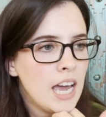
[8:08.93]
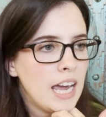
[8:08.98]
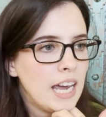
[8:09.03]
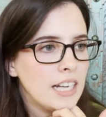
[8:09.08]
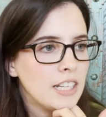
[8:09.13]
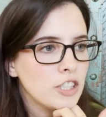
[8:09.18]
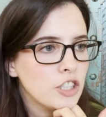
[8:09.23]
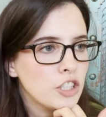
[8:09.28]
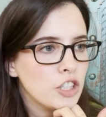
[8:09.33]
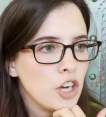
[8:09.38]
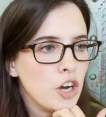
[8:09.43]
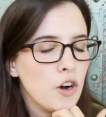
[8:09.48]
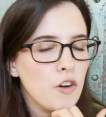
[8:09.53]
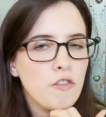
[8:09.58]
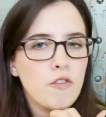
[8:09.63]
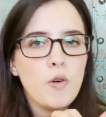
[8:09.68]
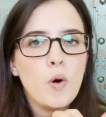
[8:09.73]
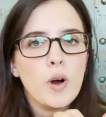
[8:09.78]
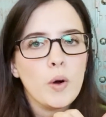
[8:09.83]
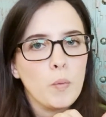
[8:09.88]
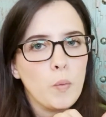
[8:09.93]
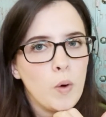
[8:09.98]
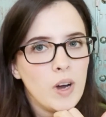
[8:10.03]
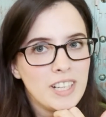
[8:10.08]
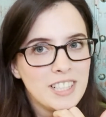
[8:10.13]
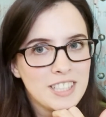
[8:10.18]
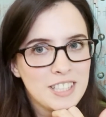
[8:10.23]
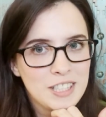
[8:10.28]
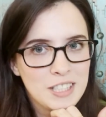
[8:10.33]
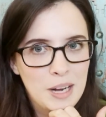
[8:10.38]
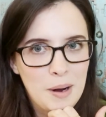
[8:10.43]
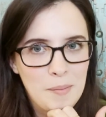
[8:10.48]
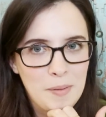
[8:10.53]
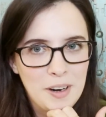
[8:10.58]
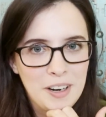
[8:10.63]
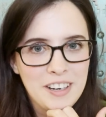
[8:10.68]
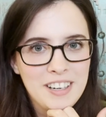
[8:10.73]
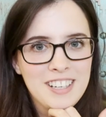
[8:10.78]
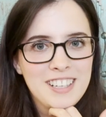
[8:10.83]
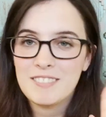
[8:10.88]
And so for one
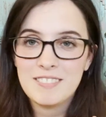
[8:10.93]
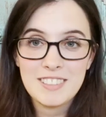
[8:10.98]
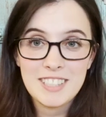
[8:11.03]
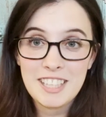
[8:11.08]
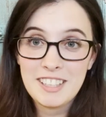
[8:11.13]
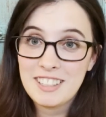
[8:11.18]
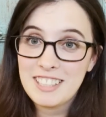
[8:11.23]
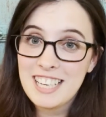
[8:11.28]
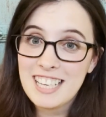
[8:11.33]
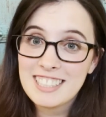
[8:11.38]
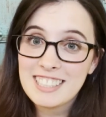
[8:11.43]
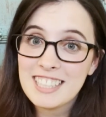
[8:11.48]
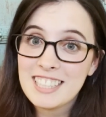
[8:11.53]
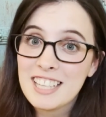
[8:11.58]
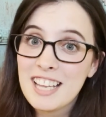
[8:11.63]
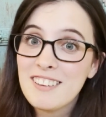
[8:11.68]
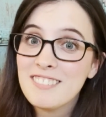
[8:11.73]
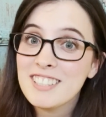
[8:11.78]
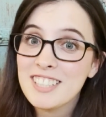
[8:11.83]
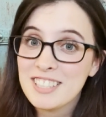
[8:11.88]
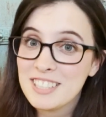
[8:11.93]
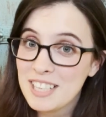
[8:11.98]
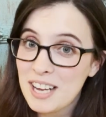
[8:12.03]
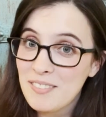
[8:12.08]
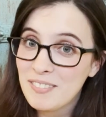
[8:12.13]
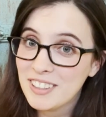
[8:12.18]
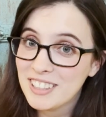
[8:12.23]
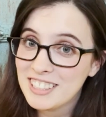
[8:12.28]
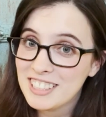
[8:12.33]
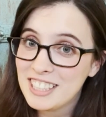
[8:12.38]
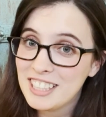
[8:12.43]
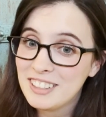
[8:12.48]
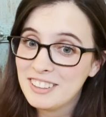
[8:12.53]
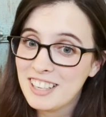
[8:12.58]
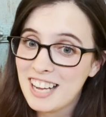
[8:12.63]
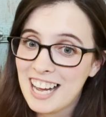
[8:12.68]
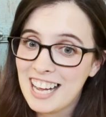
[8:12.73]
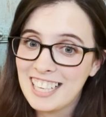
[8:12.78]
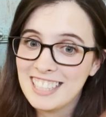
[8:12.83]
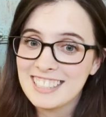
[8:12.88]
summer, Sarah Dessen loves the summer too,
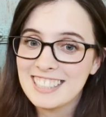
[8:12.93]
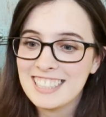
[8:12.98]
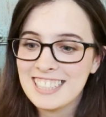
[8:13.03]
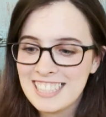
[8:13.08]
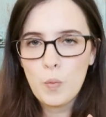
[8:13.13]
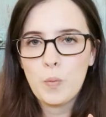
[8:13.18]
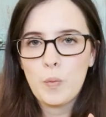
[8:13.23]
guys.